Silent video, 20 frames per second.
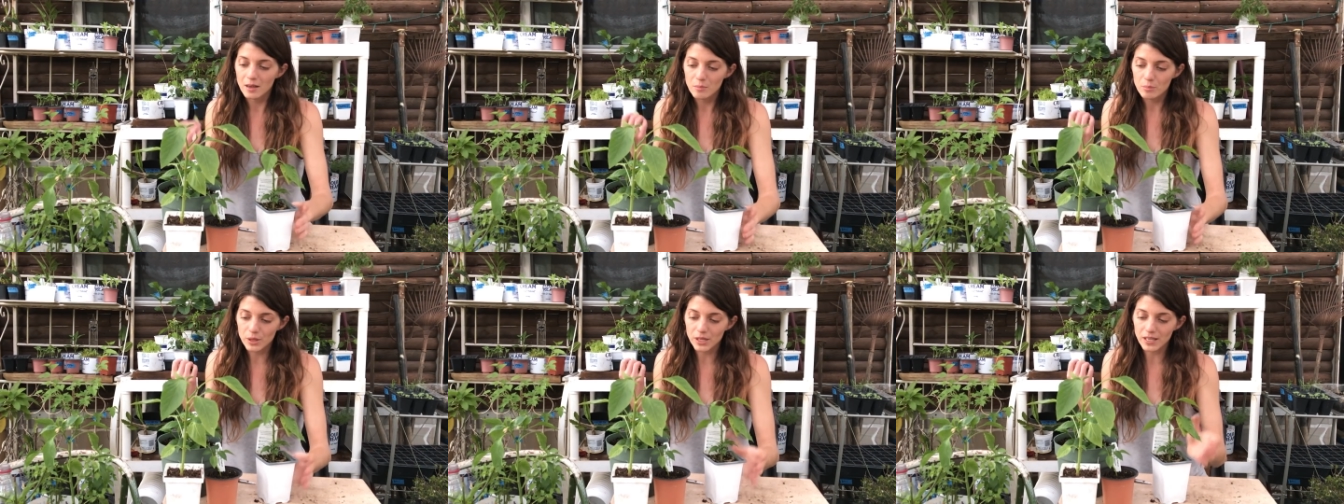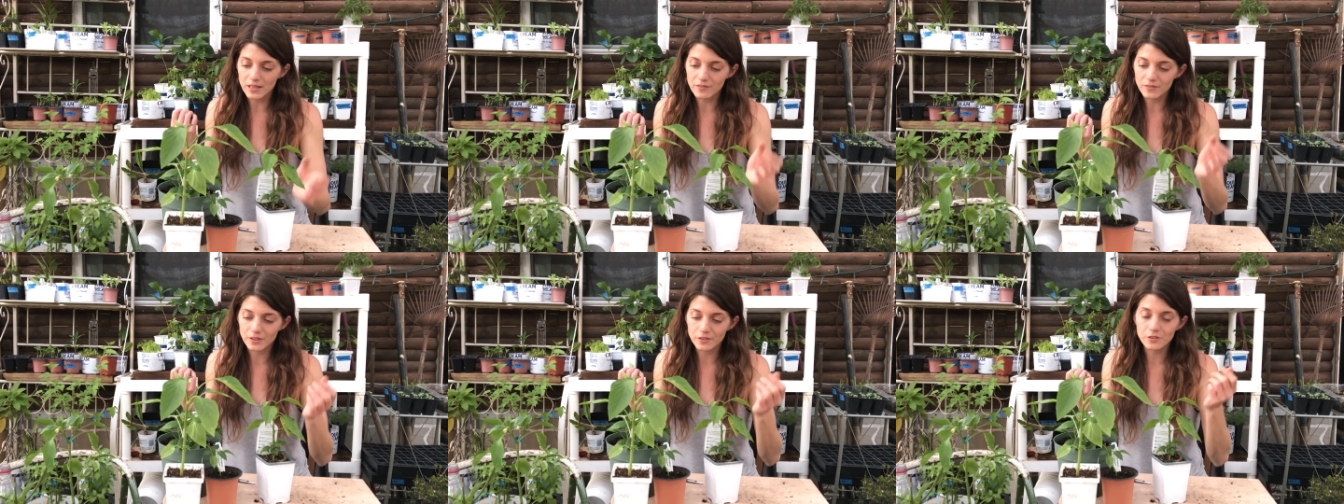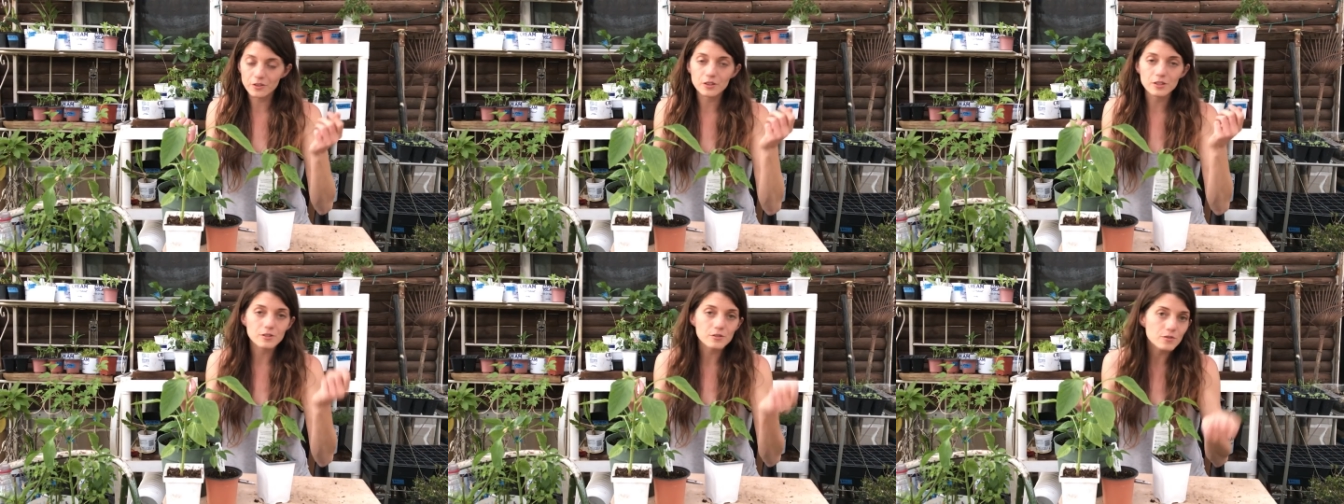but if the
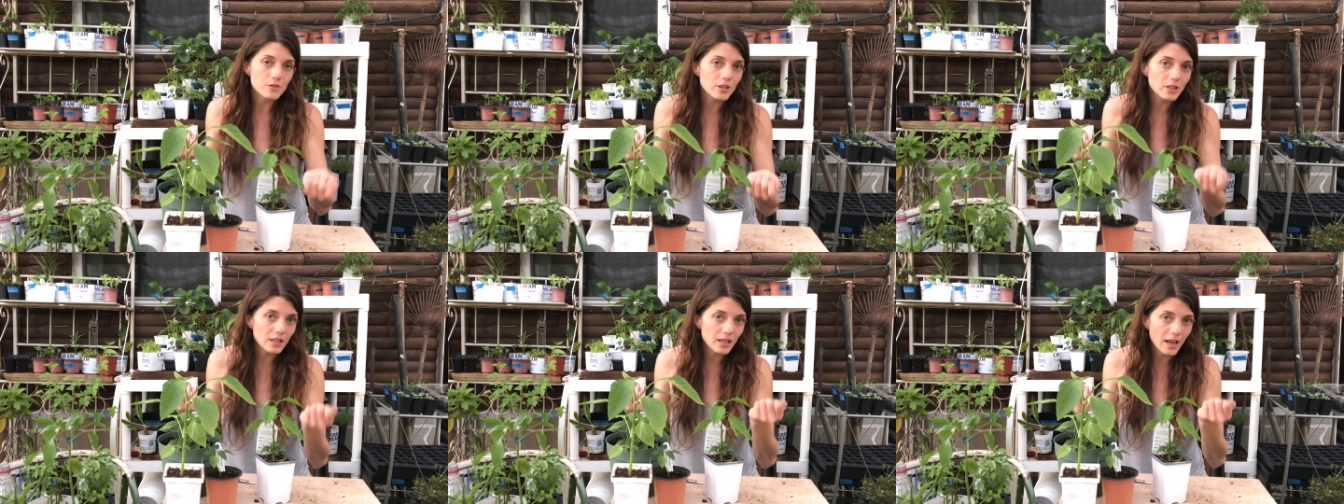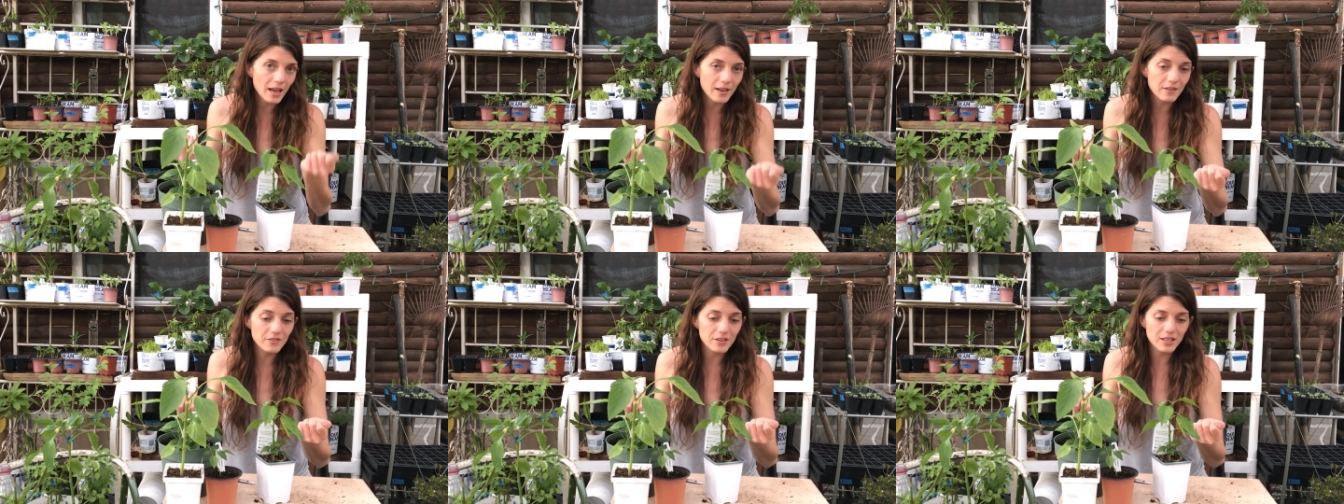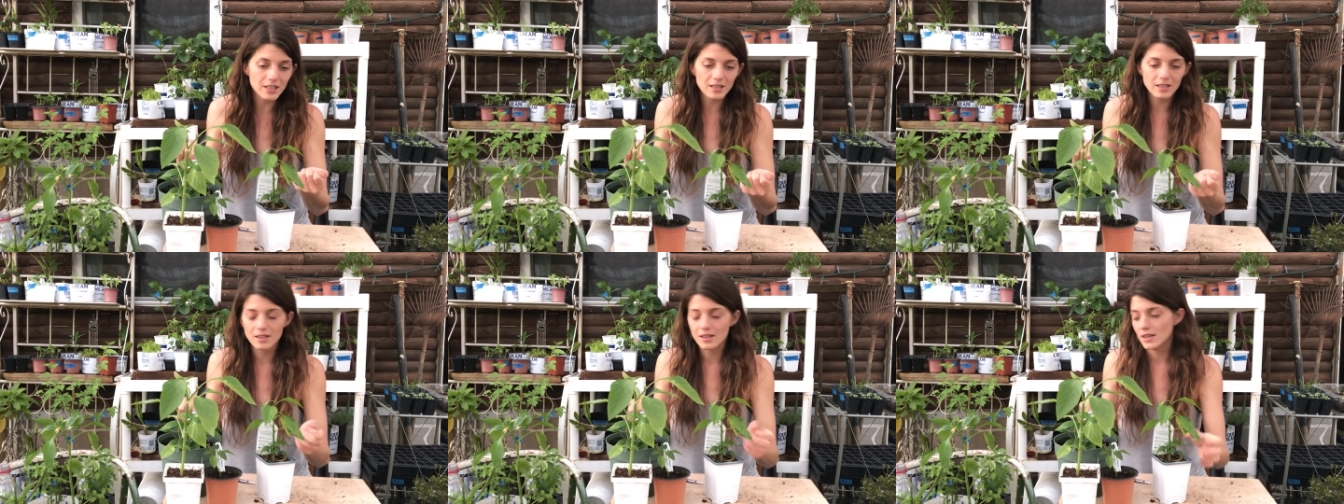fruit is really
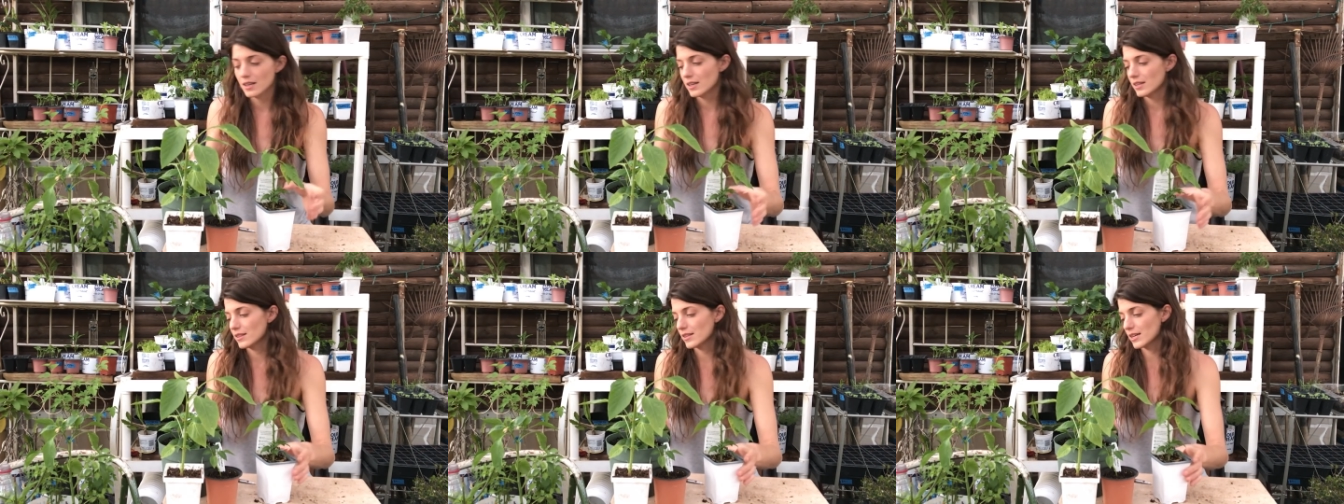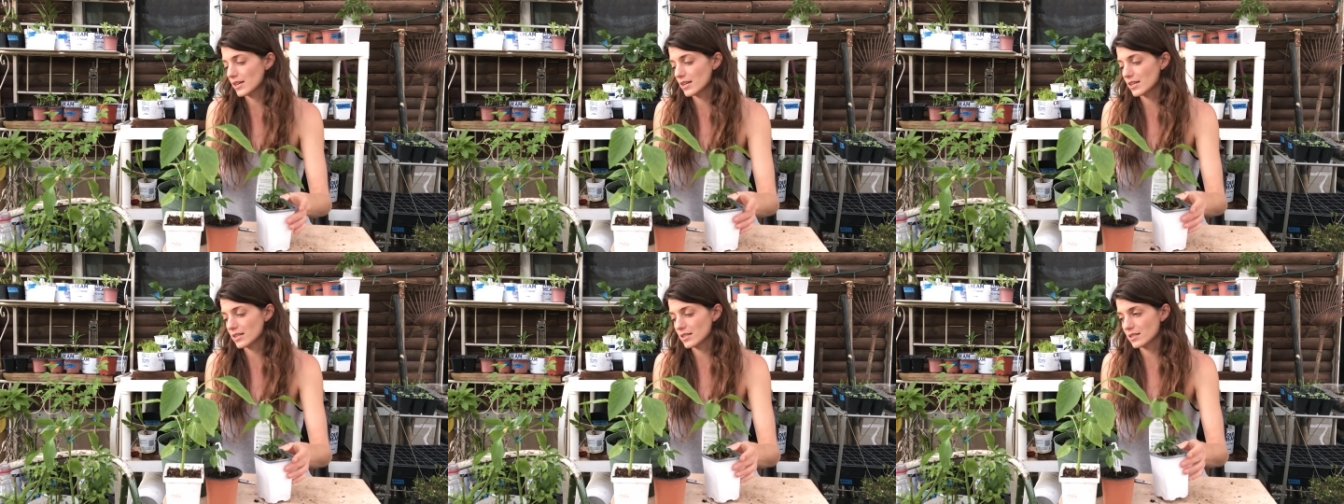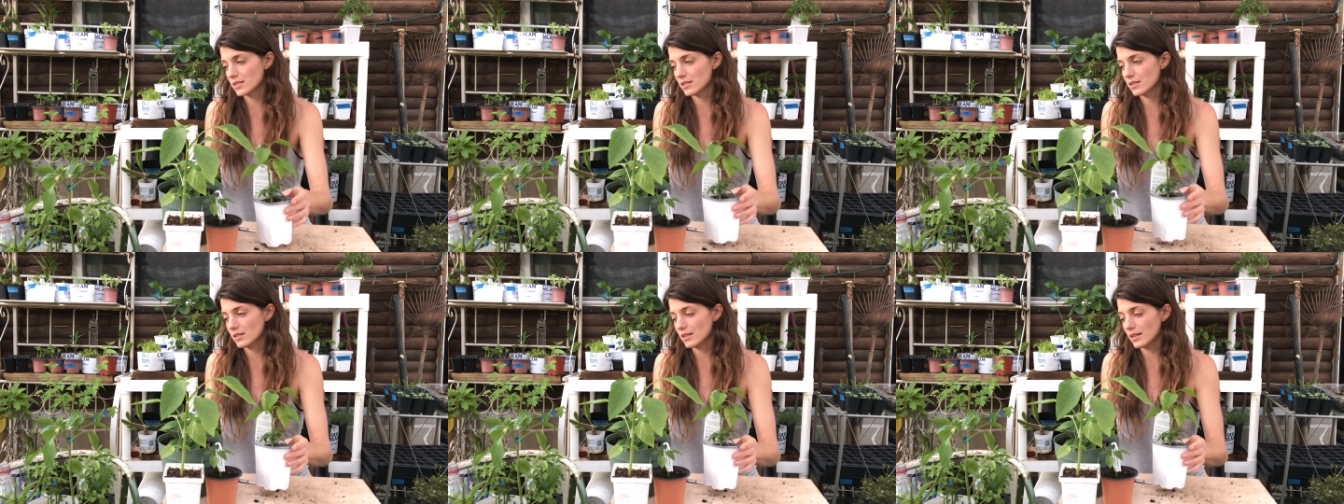heavy,
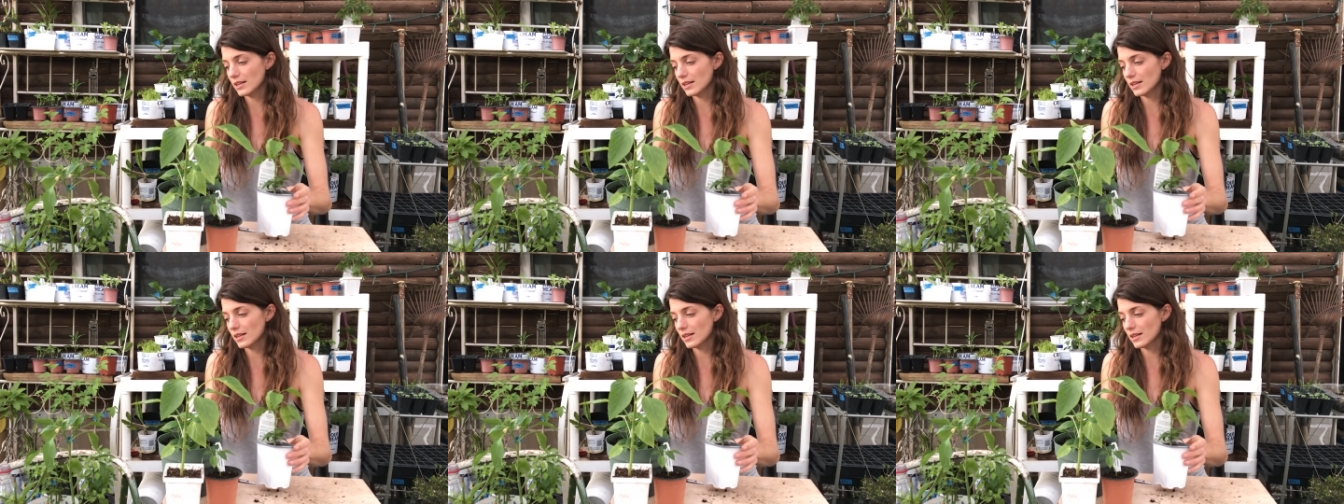then